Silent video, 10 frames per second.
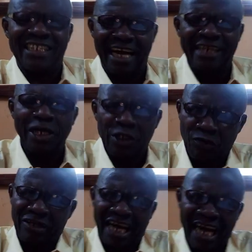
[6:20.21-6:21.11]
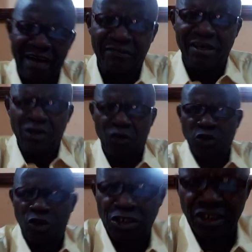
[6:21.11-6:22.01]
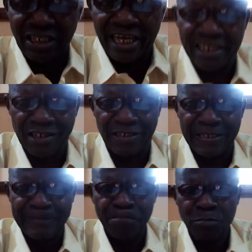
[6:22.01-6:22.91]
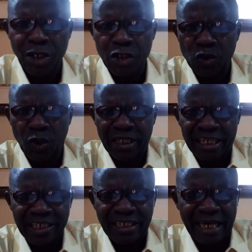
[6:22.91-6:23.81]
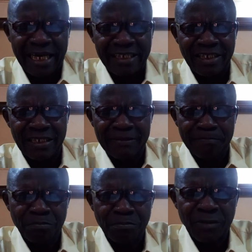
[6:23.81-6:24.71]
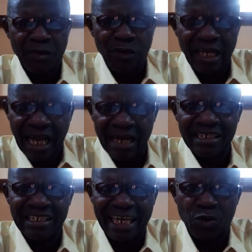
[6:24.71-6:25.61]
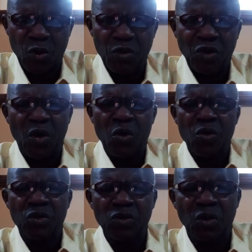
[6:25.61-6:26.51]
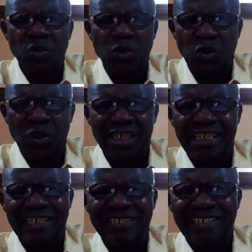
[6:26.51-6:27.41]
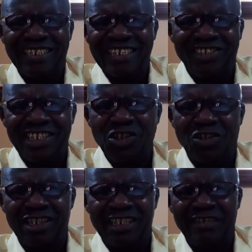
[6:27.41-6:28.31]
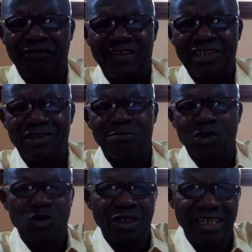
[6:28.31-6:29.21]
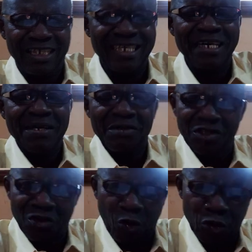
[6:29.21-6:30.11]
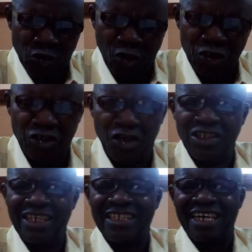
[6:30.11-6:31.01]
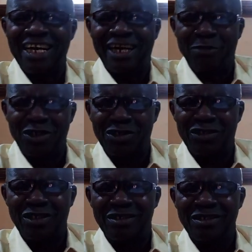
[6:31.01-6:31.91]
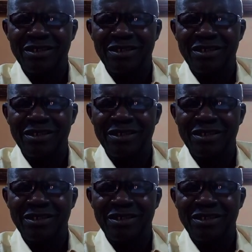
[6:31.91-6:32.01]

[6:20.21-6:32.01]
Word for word: he died. So we can have constructions like this. So in this case, we try to you know, you know to show the distinction, the difference between constructions that are grammatical